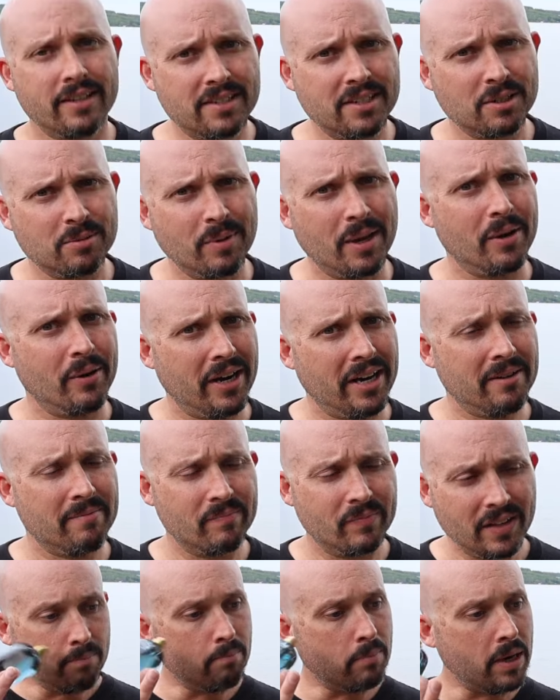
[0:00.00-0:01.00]
this is me, right?
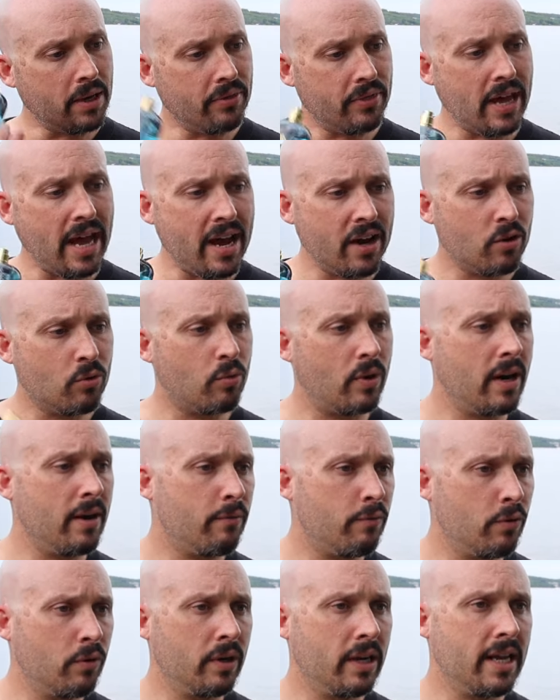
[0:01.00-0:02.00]
But that
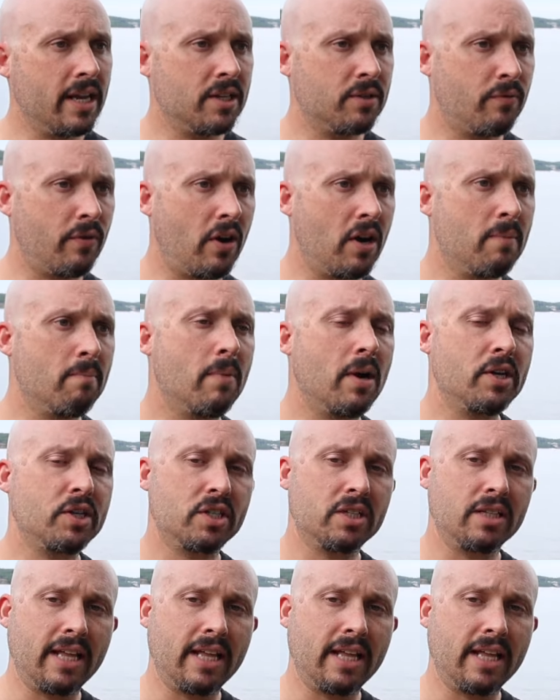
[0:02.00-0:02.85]
grapefruit is very much